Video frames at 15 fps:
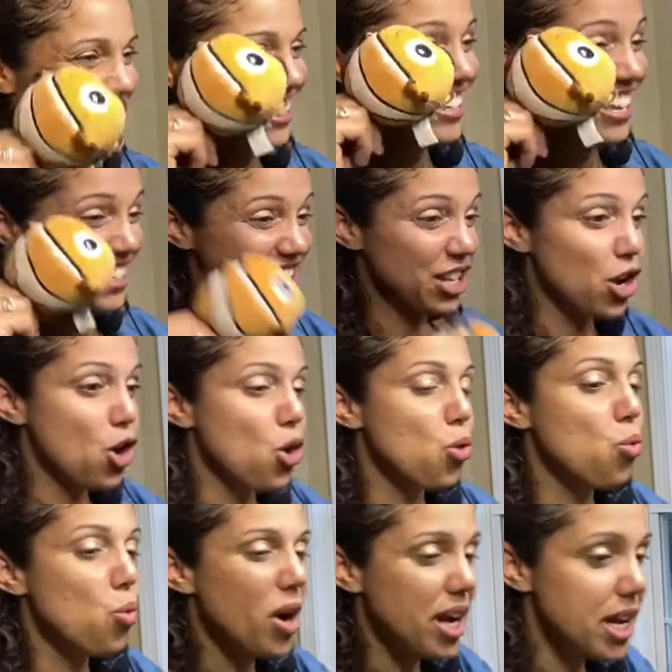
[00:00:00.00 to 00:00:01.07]
Yes.
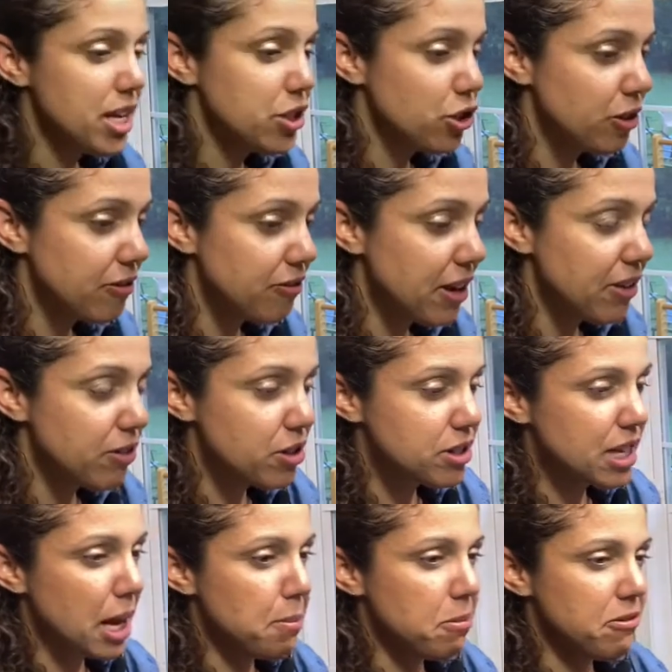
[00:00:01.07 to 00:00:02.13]
What is your favorite
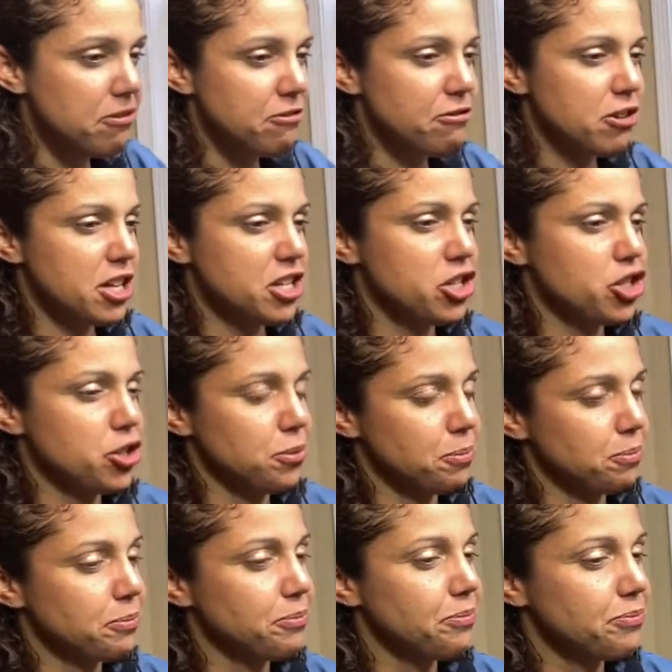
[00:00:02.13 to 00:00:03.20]
type of fish?
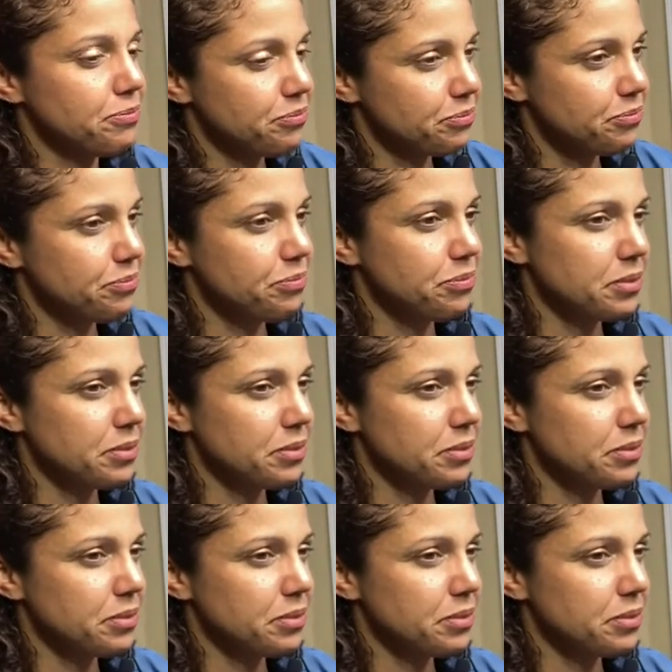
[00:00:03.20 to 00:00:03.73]
Um,